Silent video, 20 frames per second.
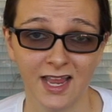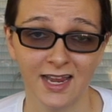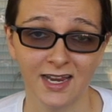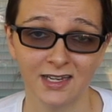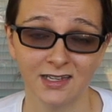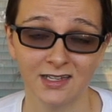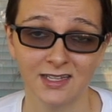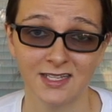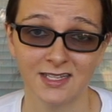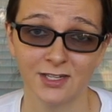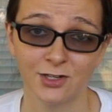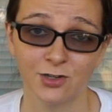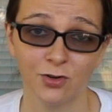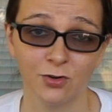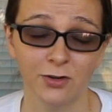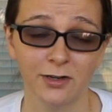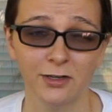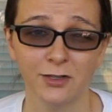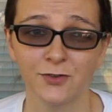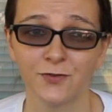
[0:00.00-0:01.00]
and essential
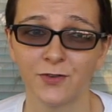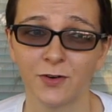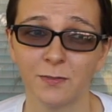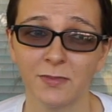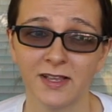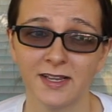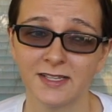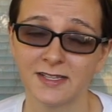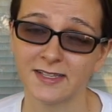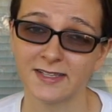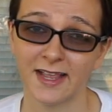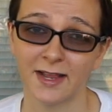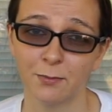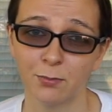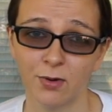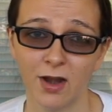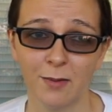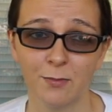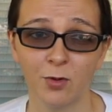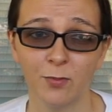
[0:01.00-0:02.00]
oils from places like
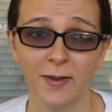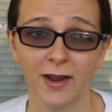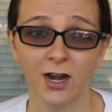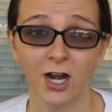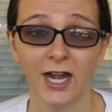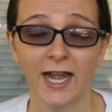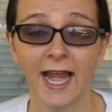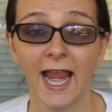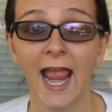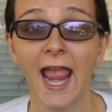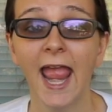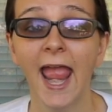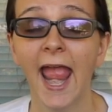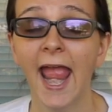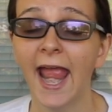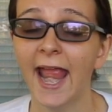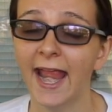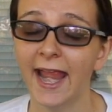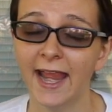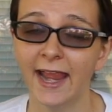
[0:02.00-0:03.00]
Brambleberry
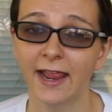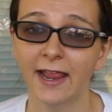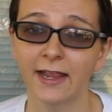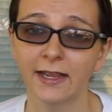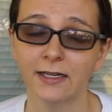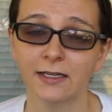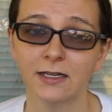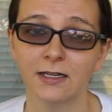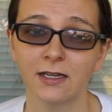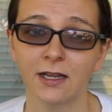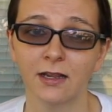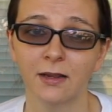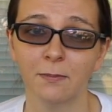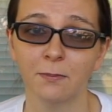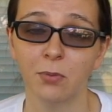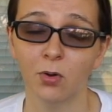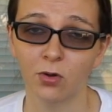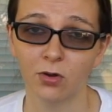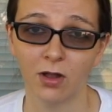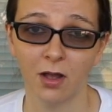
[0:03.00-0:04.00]
and
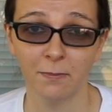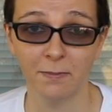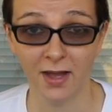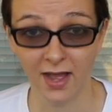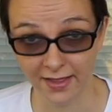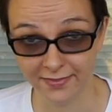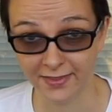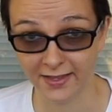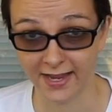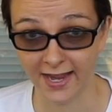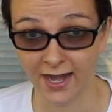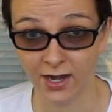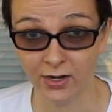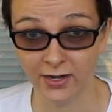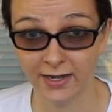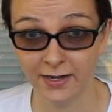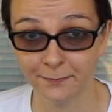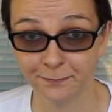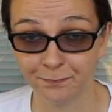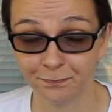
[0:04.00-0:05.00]
Bulk
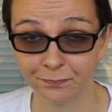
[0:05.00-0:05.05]
Apothecary.